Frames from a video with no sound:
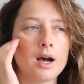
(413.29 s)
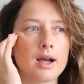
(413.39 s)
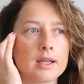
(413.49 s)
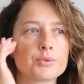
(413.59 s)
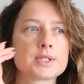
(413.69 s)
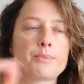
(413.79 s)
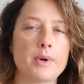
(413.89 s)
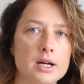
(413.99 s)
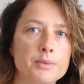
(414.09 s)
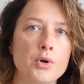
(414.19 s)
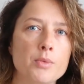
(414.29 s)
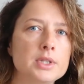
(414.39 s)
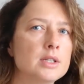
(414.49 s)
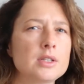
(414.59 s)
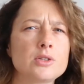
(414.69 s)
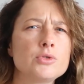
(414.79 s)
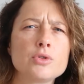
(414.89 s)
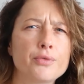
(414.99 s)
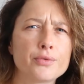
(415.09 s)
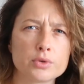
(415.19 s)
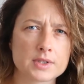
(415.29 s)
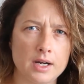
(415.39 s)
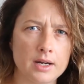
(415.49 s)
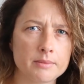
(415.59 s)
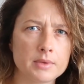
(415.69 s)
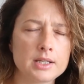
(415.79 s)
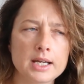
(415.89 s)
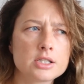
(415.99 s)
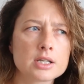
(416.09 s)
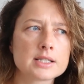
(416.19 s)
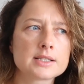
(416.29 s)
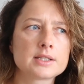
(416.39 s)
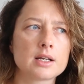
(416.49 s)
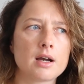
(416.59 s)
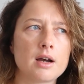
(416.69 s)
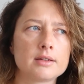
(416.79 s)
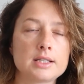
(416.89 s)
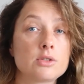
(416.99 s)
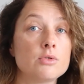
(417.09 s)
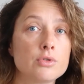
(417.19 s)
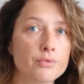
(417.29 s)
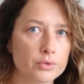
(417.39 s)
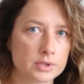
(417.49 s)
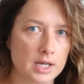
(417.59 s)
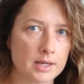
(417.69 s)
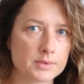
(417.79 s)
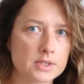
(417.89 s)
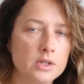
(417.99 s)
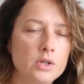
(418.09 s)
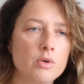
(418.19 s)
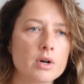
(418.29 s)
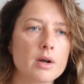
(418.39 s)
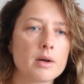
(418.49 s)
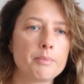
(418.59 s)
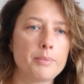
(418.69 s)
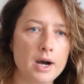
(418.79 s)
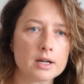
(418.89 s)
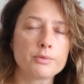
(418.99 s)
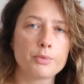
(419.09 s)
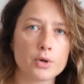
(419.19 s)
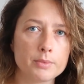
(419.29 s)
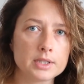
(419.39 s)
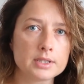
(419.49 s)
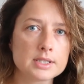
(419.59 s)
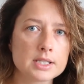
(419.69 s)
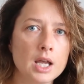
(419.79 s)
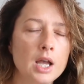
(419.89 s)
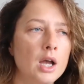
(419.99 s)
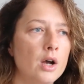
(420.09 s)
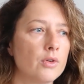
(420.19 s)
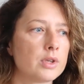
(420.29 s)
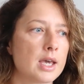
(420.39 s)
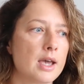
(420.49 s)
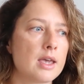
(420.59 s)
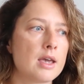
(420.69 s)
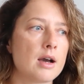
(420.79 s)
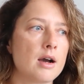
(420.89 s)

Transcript: It was a part permanent. They don't do full time. In aged care, they don't do full times. You're a part permanent, okay?